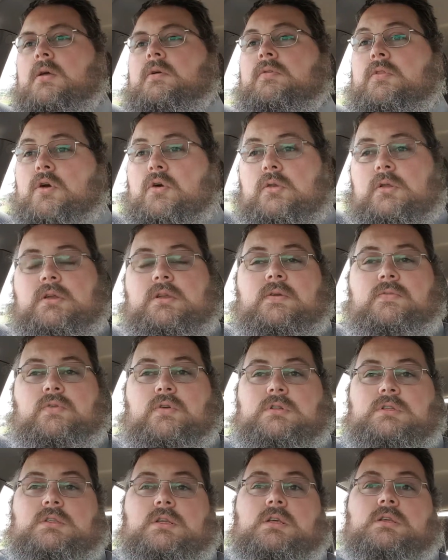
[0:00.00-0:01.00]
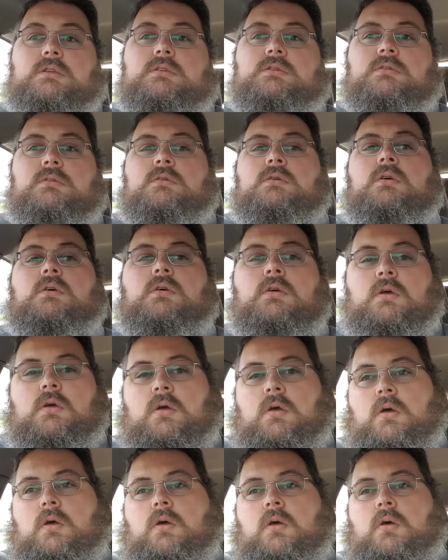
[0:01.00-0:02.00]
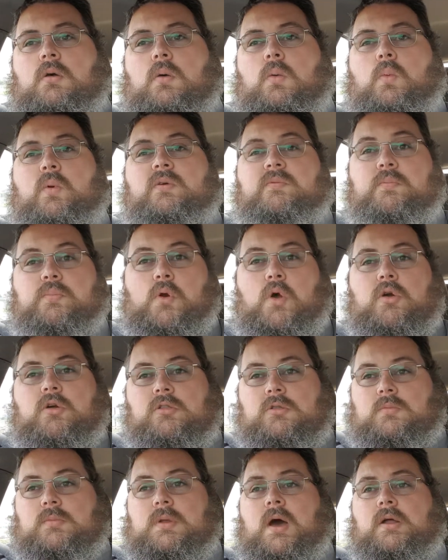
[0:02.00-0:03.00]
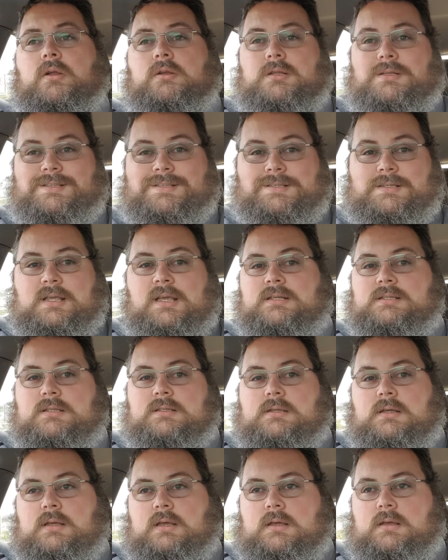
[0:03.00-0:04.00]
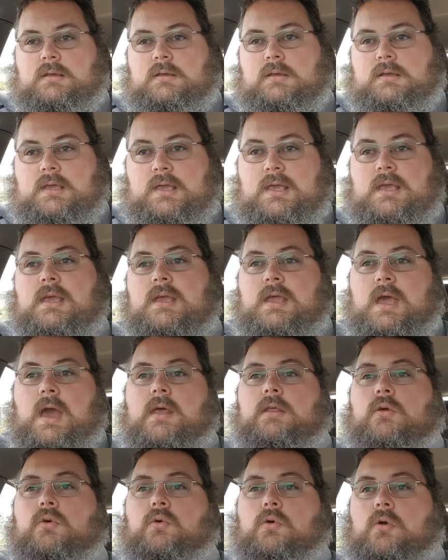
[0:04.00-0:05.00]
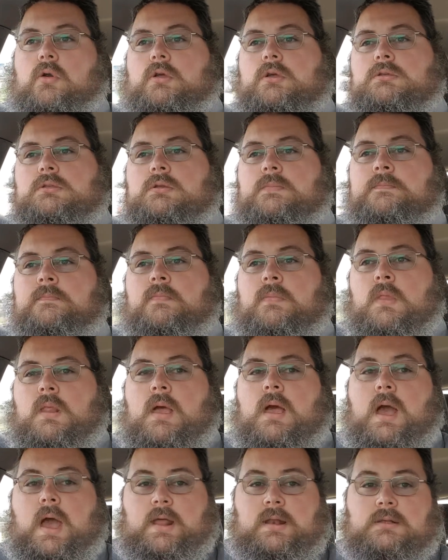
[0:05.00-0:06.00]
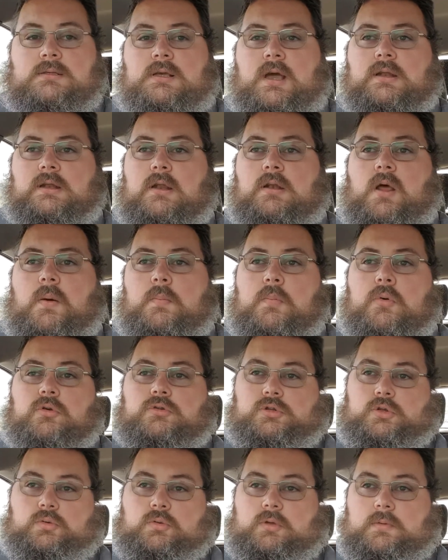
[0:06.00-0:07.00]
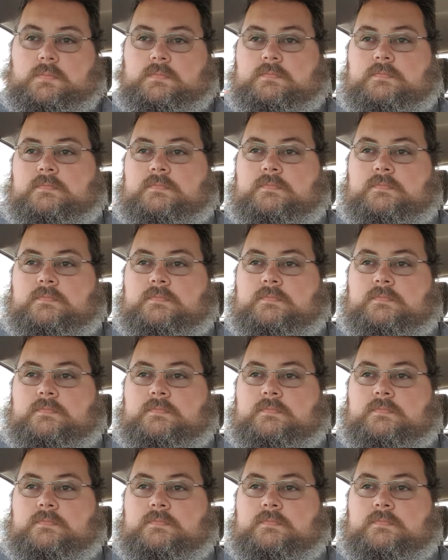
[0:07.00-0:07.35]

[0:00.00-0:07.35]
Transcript: The only difference is we've broken them down into 6 key categories and assigned a number to them